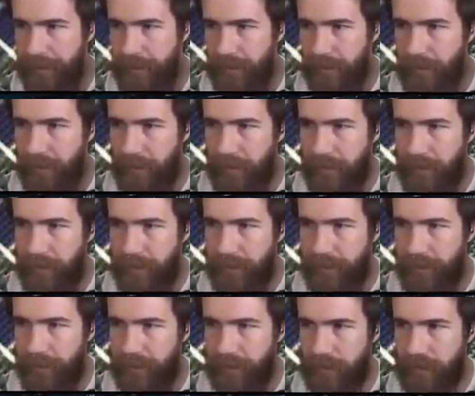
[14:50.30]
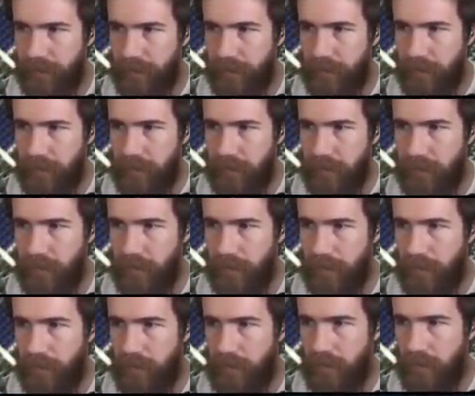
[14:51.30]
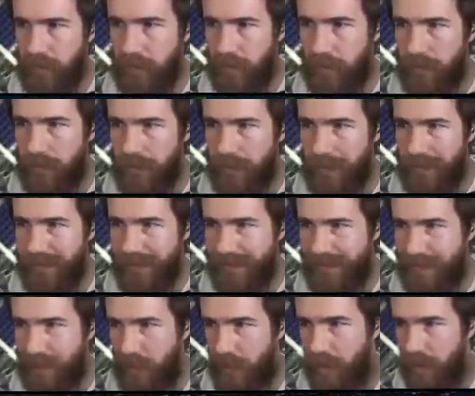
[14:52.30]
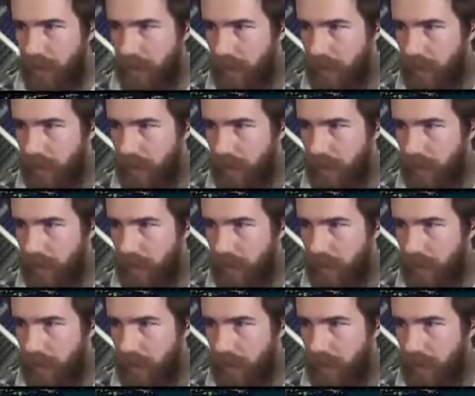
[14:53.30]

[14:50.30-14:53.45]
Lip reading: (no one is talking)